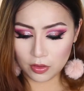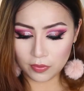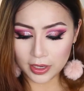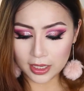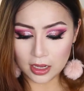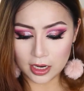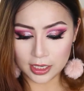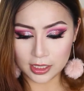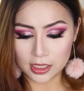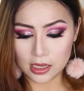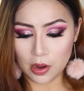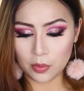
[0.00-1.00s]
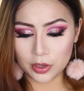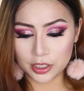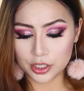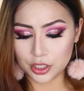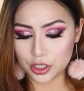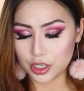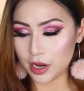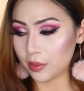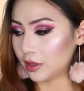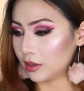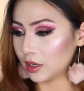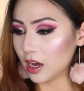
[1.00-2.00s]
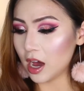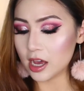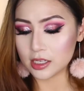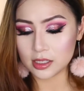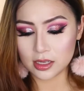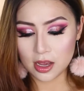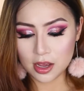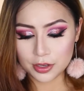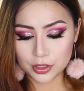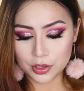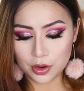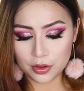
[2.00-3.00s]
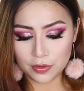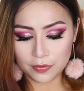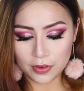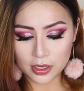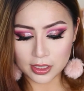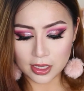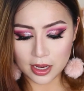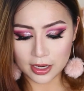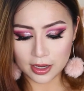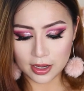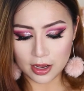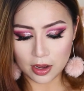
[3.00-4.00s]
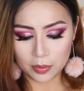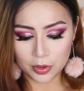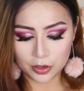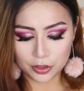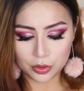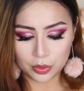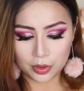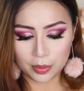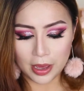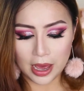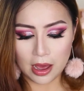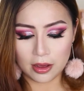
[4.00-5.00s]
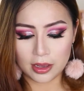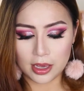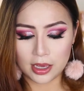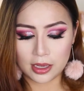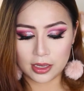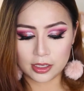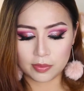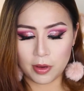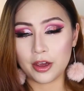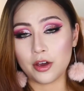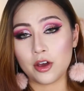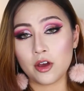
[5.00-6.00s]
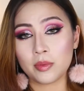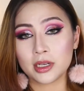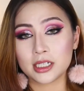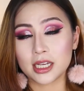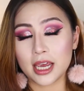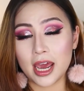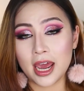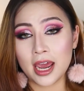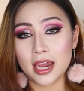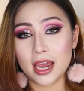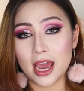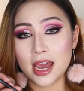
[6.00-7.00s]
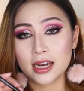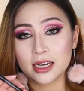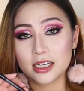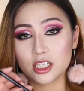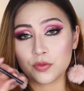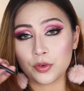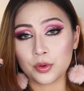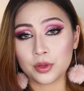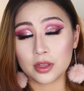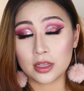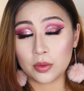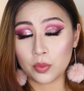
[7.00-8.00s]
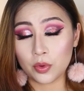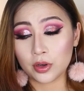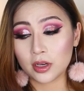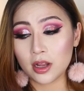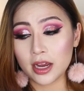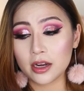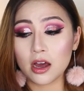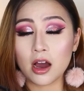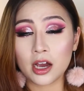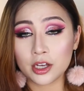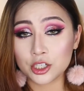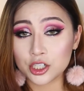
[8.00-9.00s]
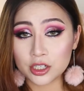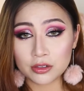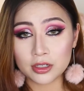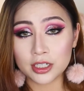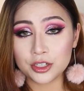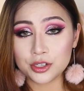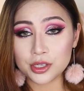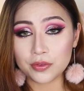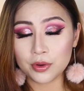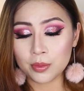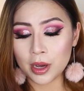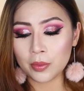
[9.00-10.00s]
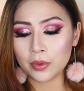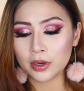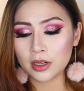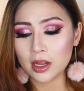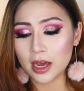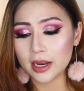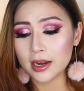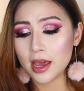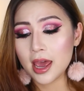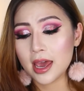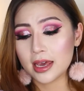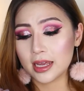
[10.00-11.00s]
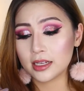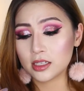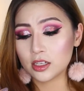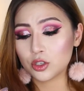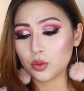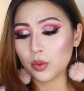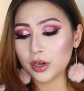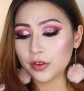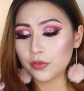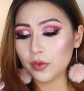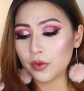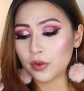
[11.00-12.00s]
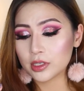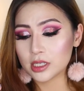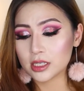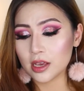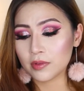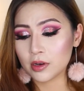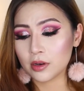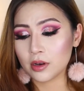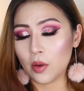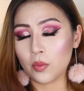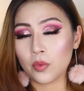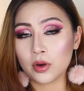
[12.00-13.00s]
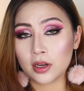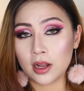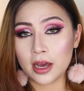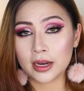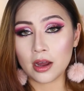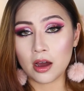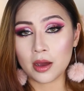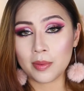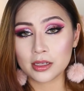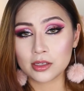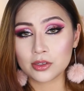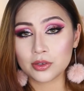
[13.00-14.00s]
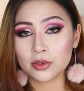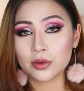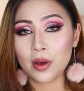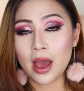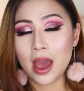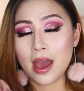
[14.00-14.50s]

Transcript: 3 liners I wanted to share with you guys. So the first liner I'm going to talk about is by Urban Decay, and it is for the waterline. I generally use it for my waterline. It is a 24/7 waterline eye pencil